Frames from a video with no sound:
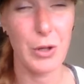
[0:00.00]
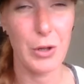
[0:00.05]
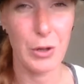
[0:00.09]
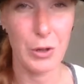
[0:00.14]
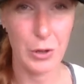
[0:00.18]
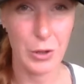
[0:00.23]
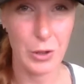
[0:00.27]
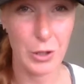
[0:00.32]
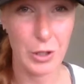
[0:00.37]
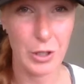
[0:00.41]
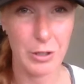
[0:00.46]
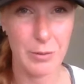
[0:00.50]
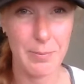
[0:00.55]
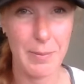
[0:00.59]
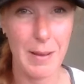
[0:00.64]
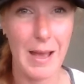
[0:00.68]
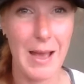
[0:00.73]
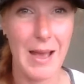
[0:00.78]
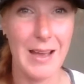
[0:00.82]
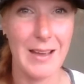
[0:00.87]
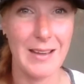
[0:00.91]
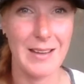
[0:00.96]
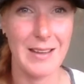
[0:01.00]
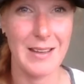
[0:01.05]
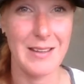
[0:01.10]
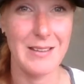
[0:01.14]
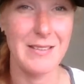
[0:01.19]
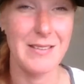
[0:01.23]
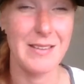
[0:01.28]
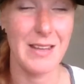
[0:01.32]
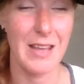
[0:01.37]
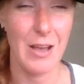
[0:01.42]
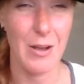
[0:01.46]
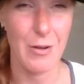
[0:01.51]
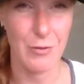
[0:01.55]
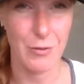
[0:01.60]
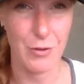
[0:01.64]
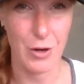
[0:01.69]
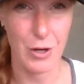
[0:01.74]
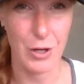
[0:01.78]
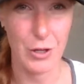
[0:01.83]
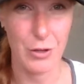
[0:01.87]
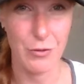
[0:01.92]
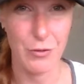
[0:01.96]
look back and see how
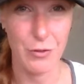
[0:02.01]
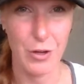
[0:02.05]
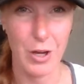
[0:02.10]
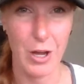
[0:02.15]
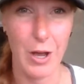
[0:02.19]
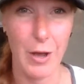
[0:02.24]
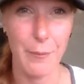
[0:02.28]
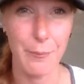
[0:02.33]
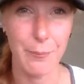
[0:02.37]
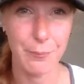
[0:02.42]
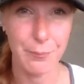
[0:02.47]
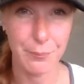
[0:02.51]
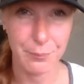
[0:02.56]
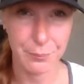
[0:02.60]
far you've come.